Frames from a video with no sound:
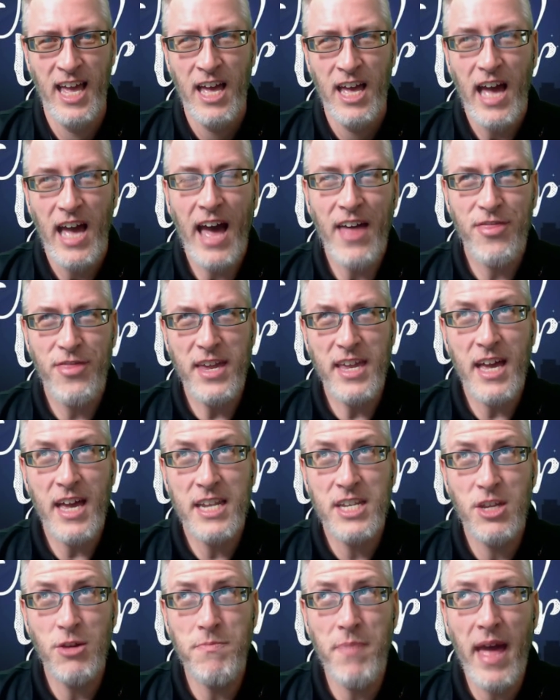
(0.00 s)
I
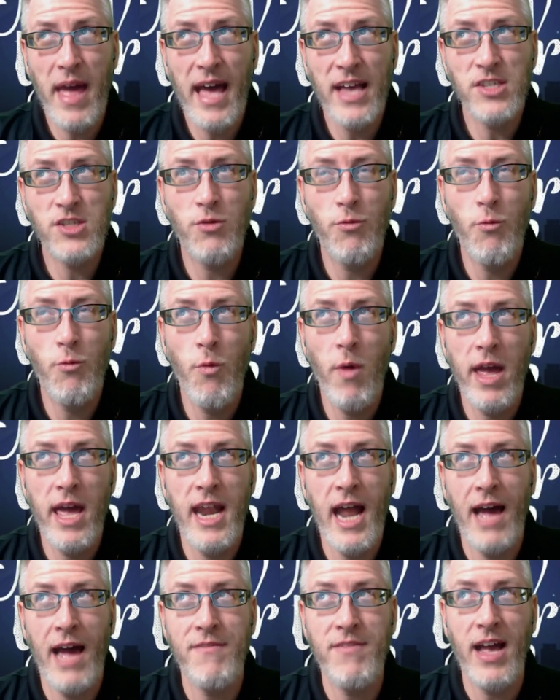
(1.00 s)
do best when
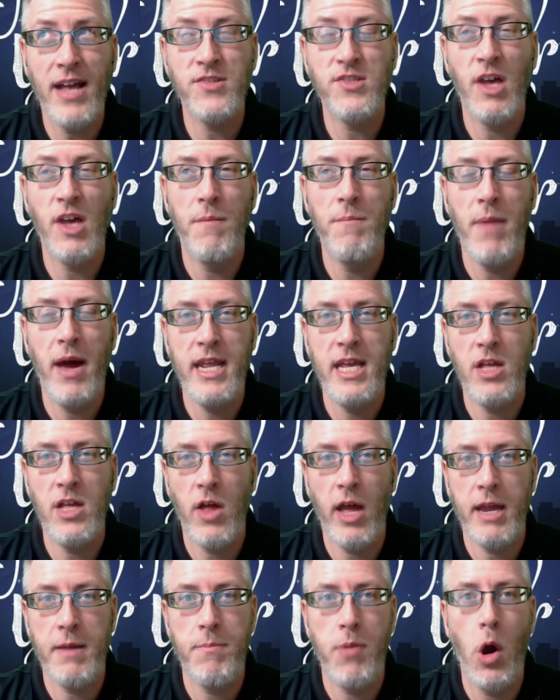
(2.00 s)
I've got somebody
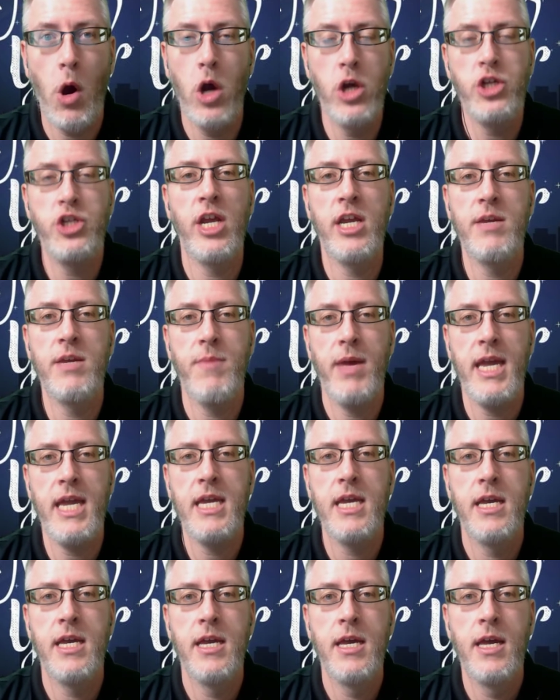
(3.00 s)
like pushing me
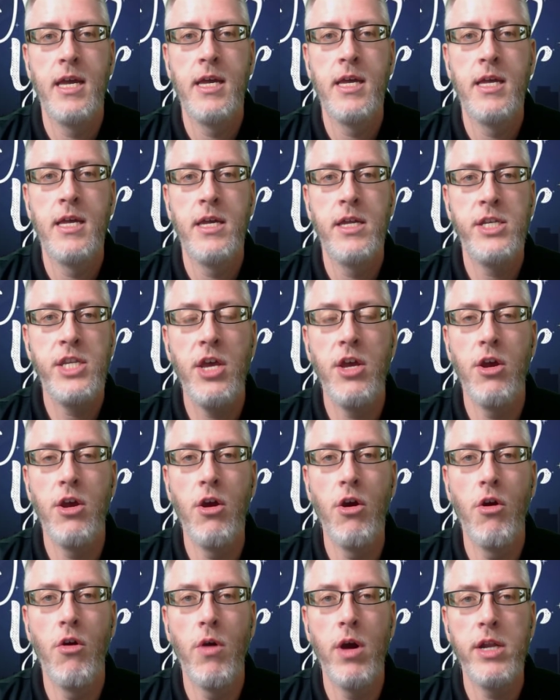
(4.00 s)

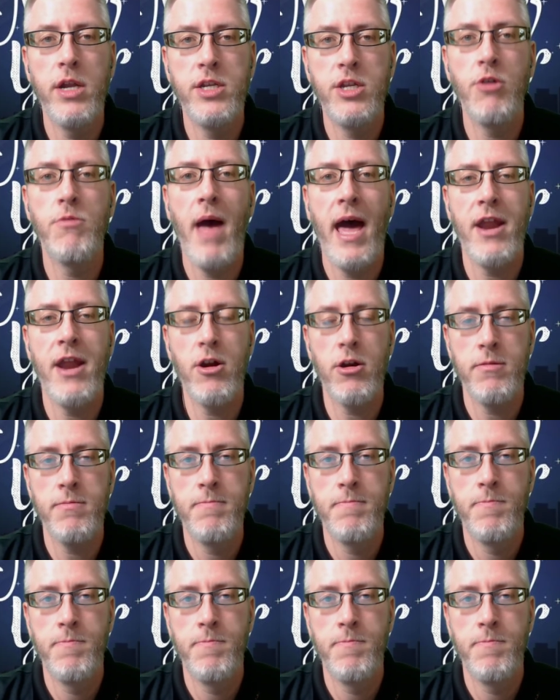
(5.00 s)
to do better,